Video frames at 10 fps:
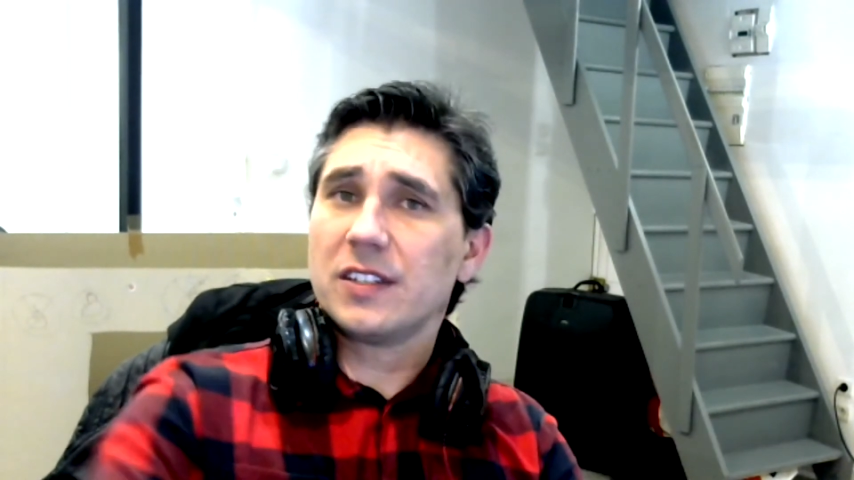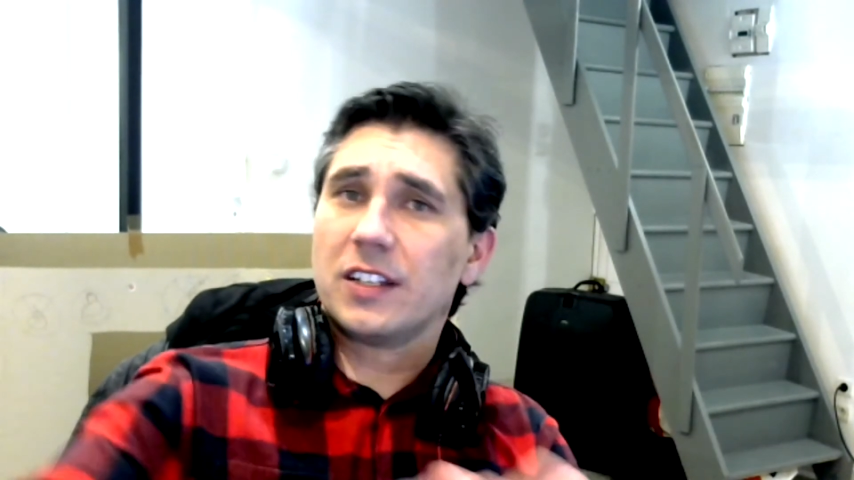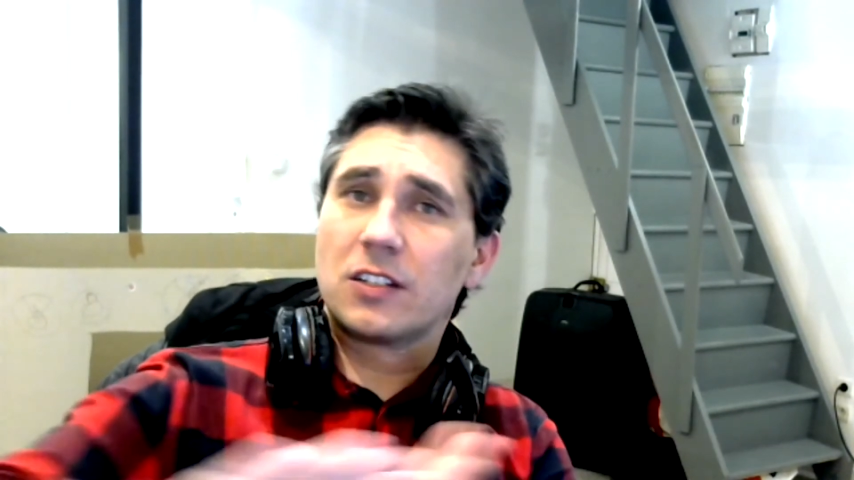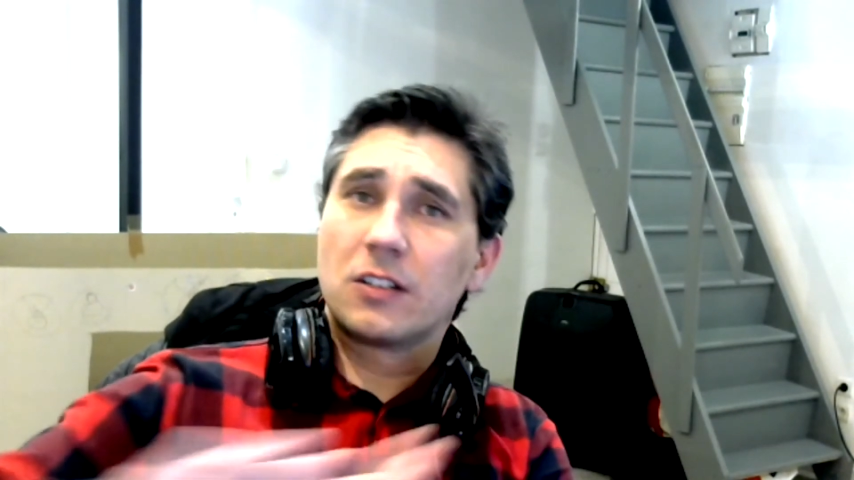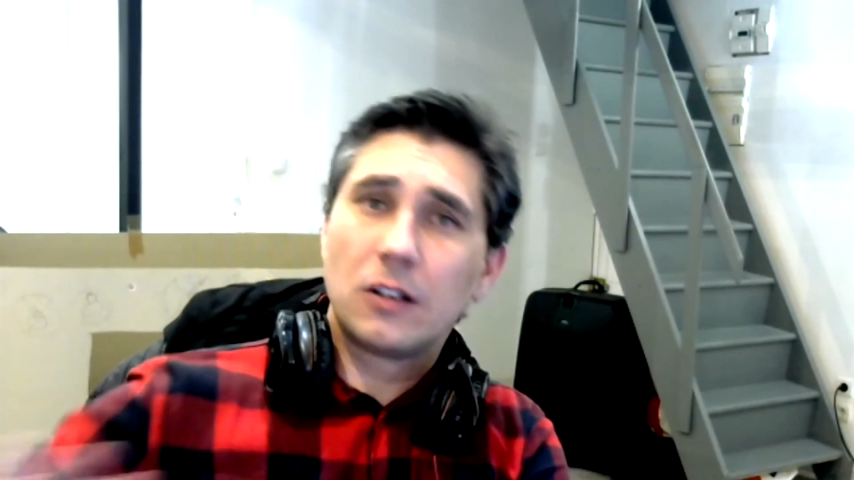
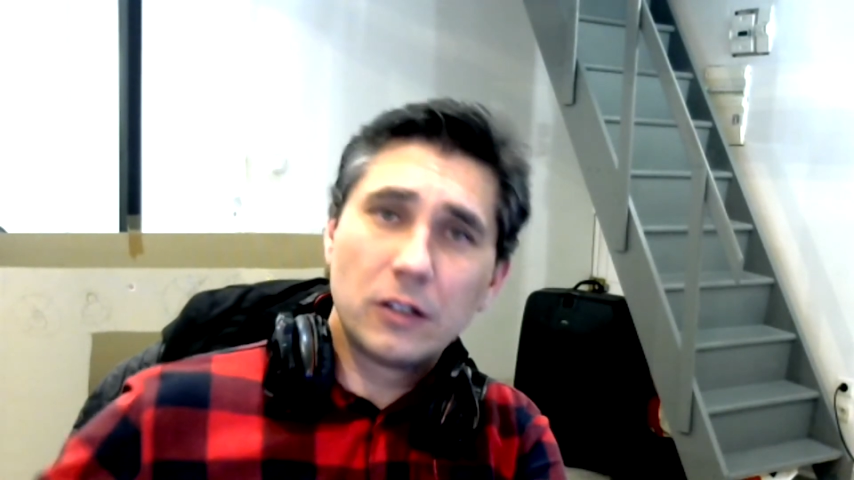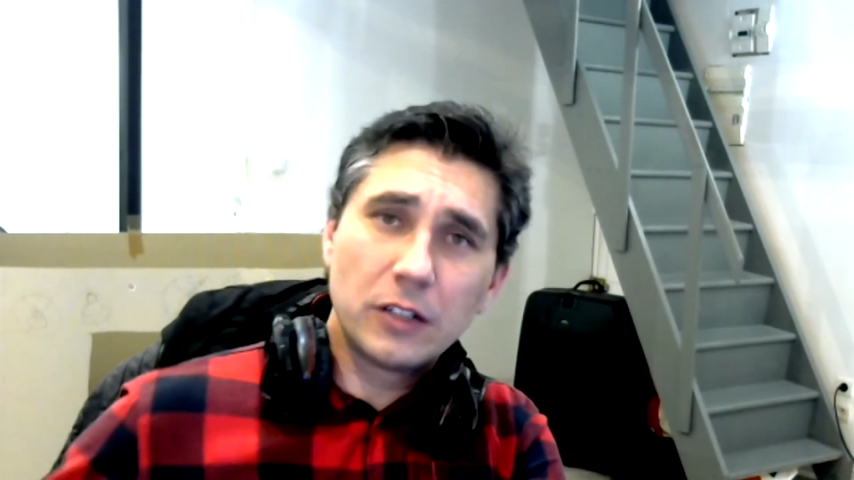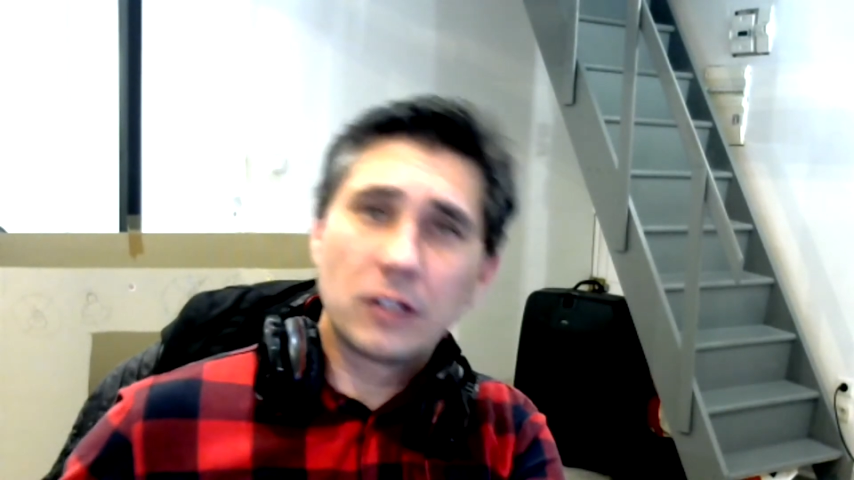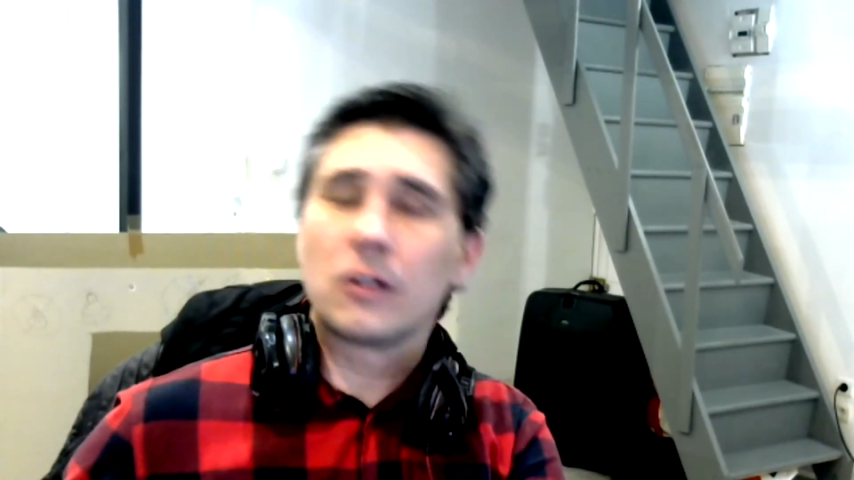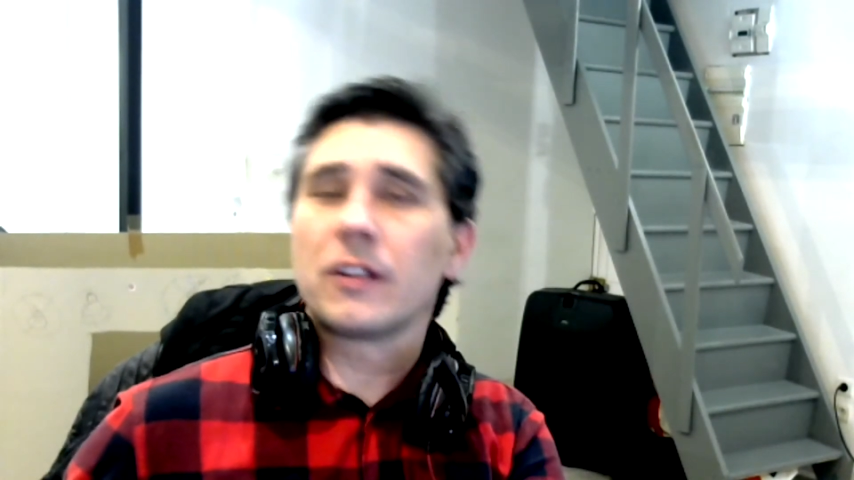
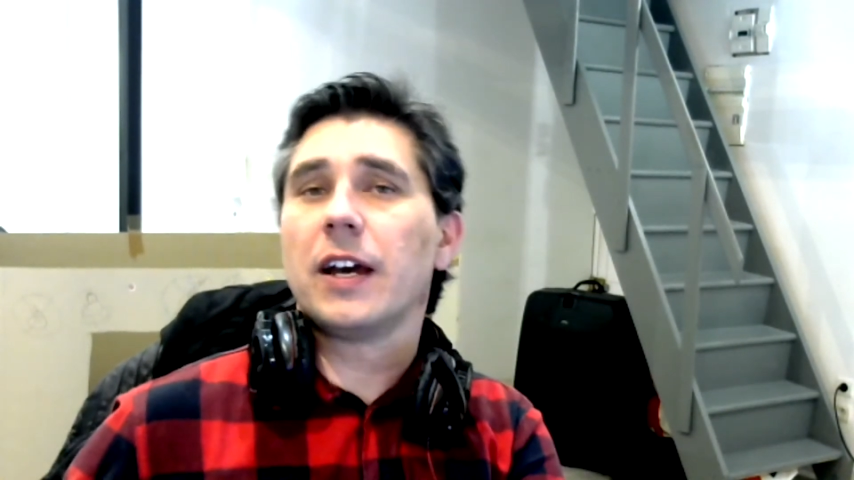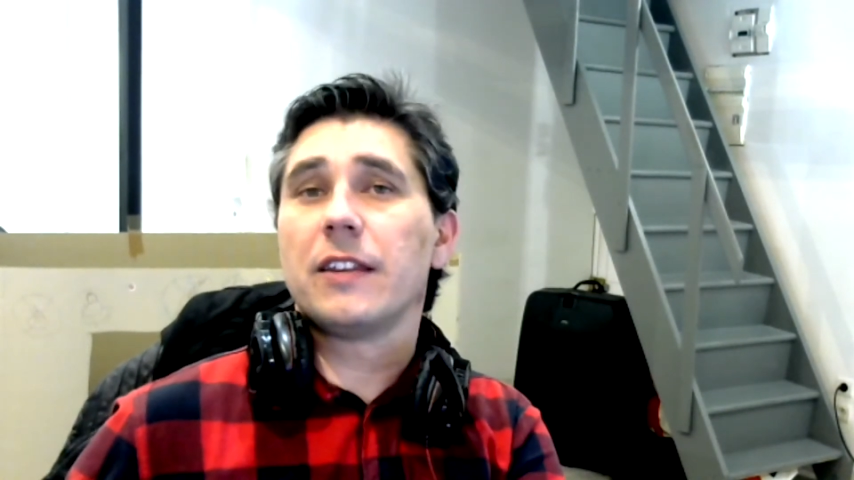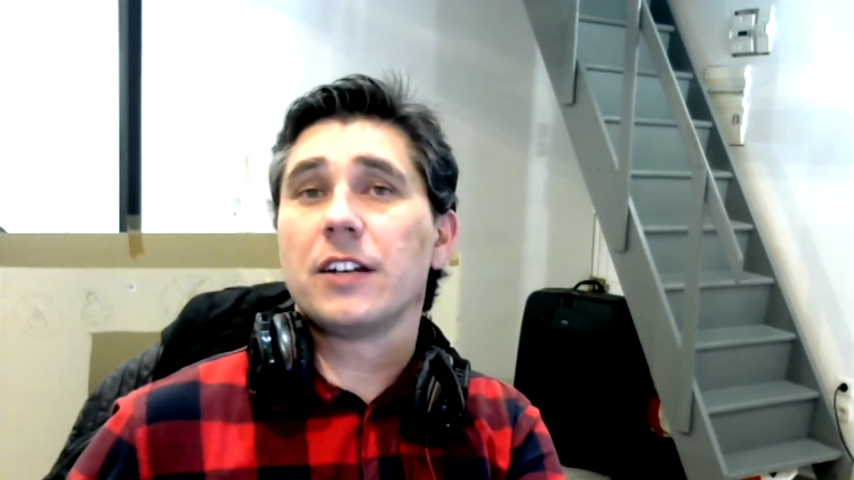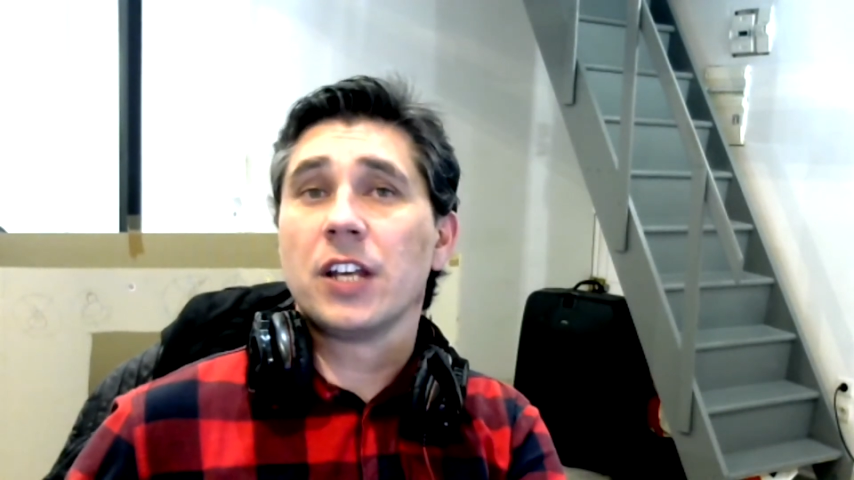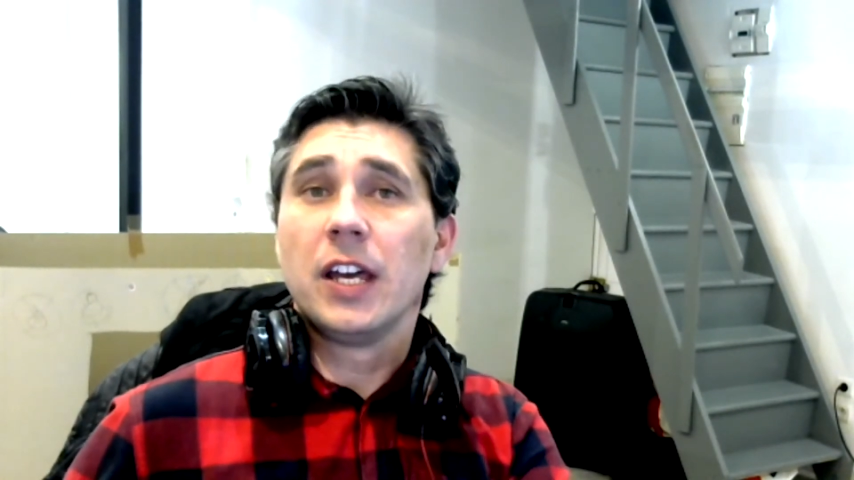excluding all the
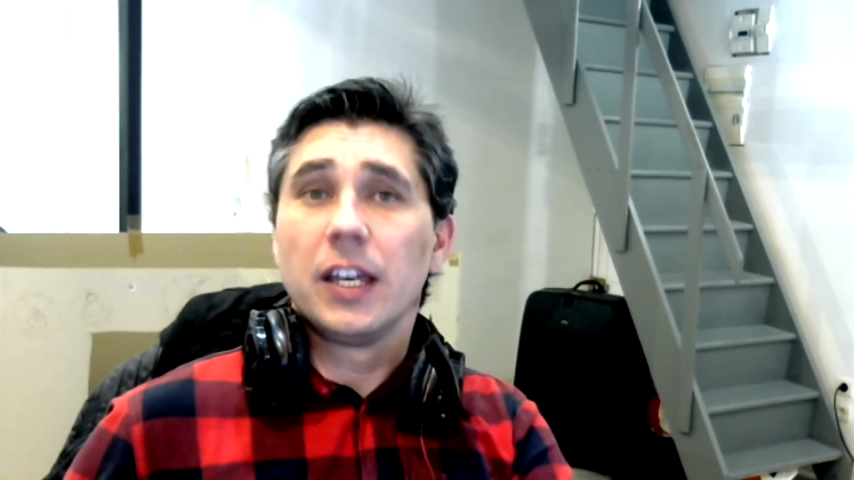others,